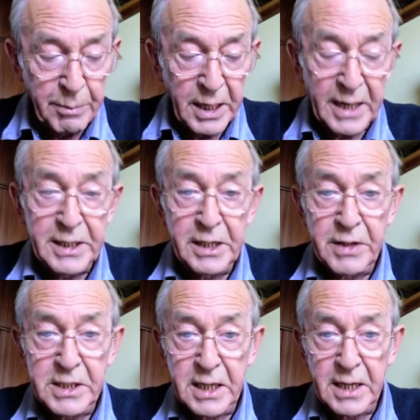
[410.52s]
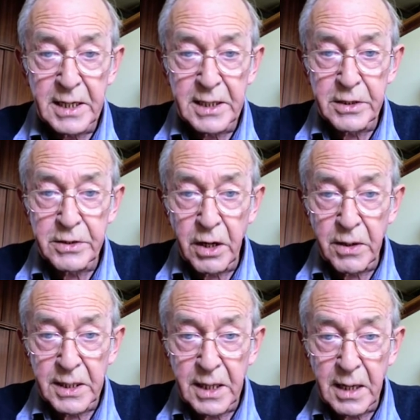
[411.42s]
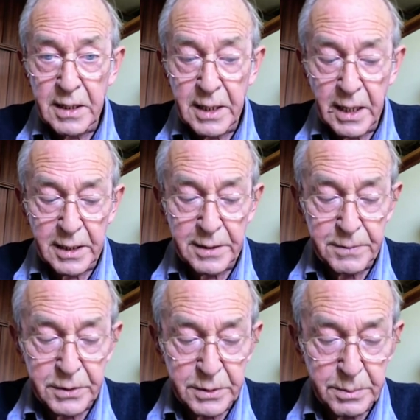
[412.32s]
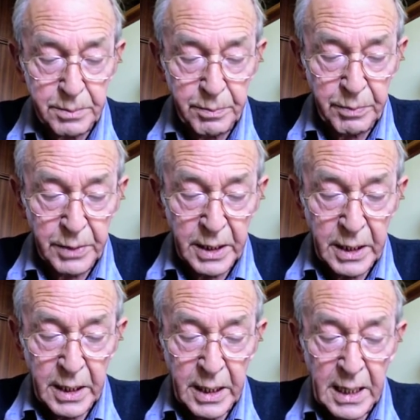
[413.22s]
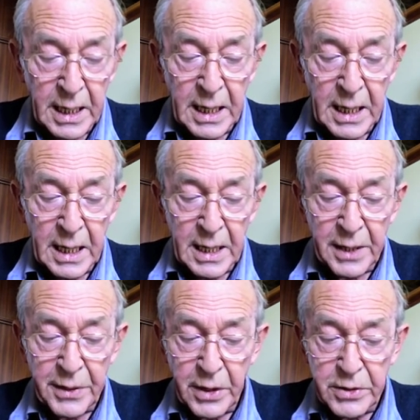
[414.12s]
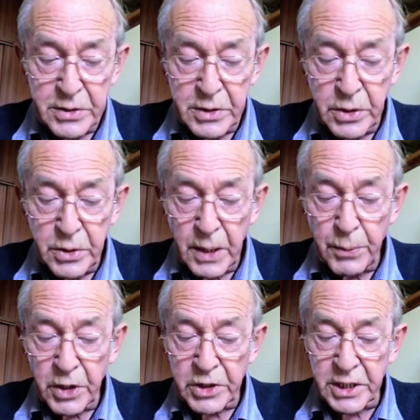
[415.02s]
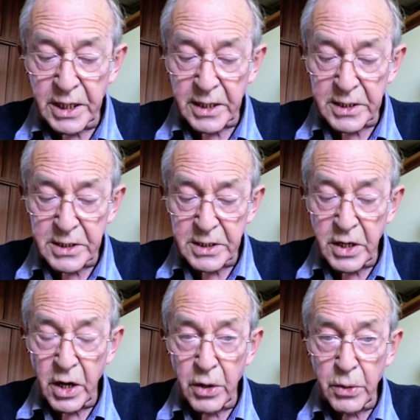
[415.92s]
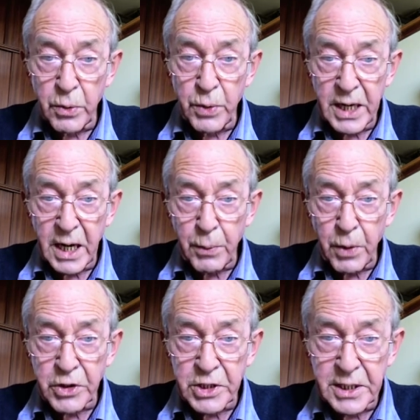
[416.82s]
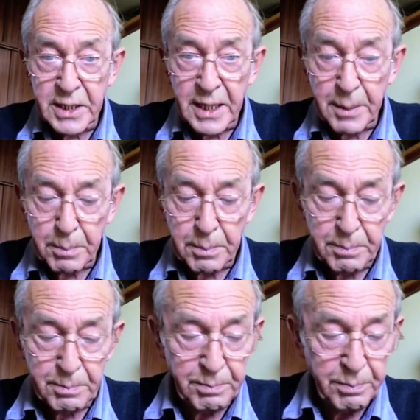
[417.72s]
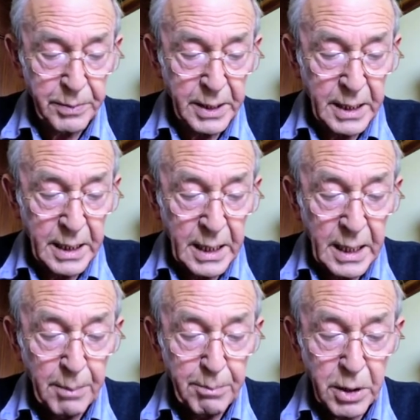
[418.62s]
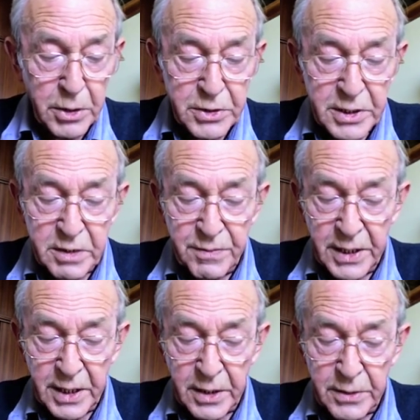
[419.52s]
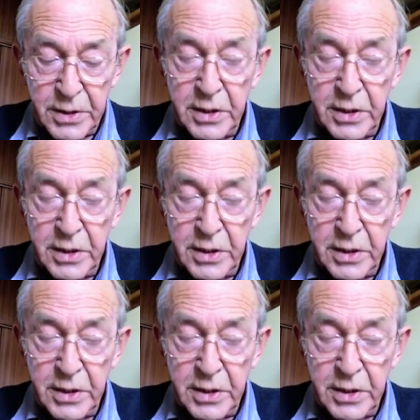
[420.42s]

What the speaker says: and increasingly controlling our lives. Let those who are watching us know we are watching them. Post this video to